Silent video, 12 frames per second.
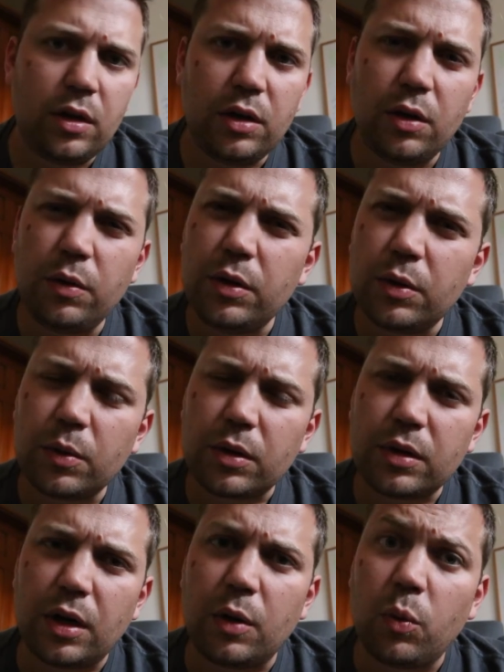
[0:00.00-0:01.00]
knowing the
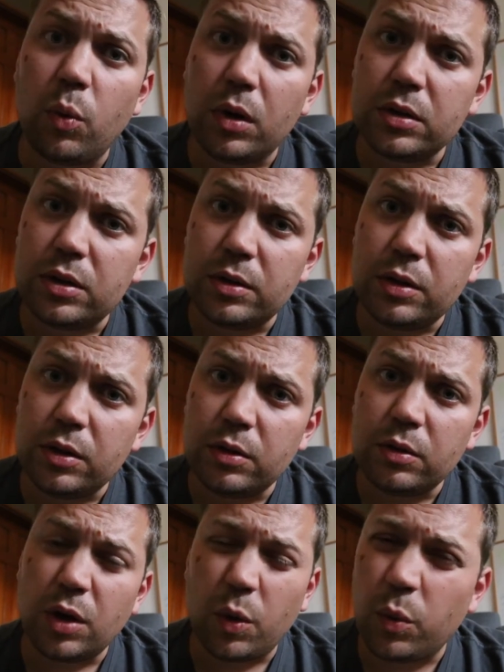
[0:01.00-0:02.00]
work that I want to
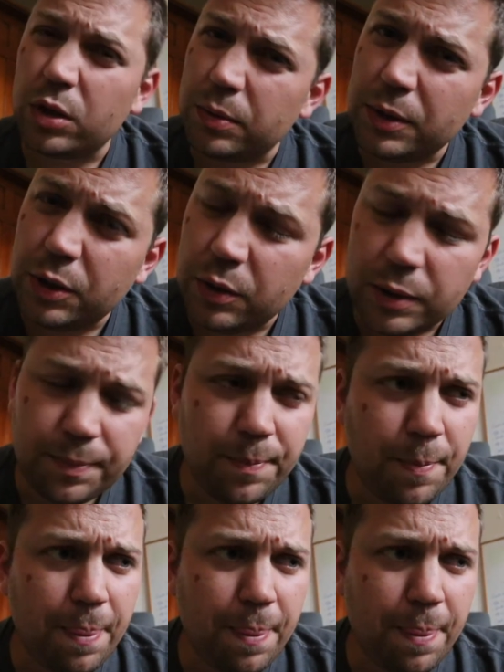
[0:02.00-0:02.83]
do and I want to be doing,